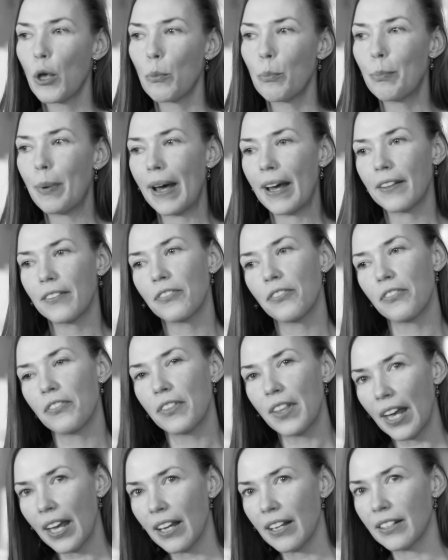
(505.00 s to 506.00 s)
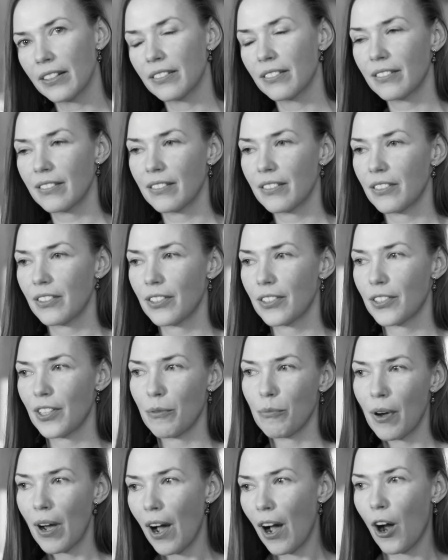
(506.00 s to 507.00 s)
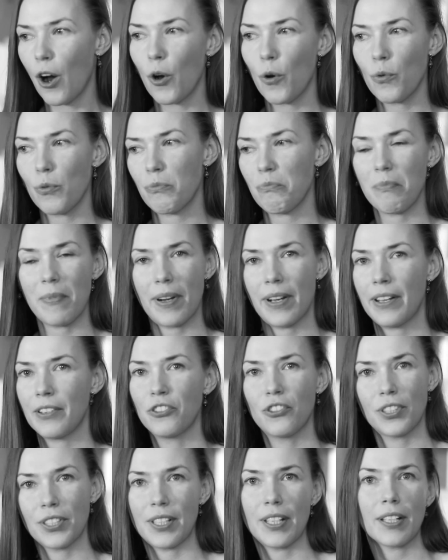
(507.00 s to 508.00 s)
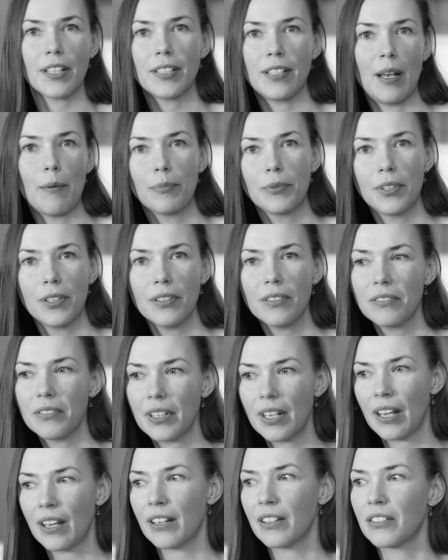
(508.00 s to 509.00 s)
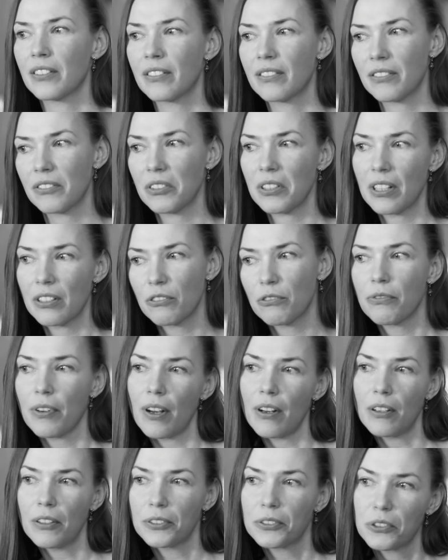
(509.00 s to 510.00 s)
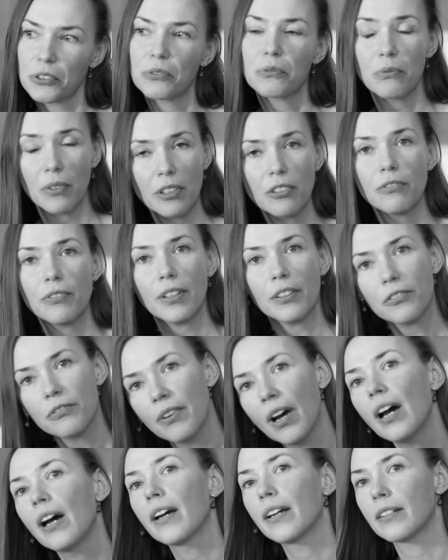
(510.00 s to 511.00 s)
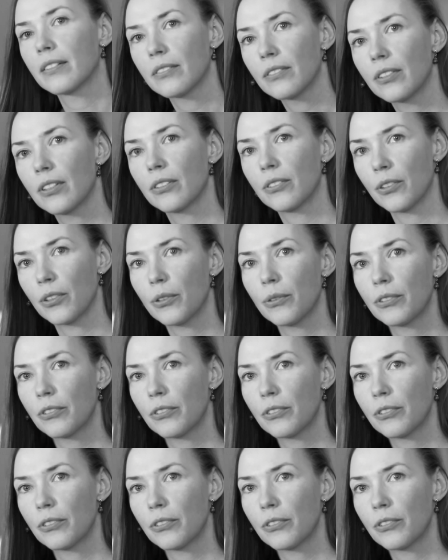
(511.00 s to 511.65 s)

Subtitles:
But then somehow I just accepted, and it felt fine, you know.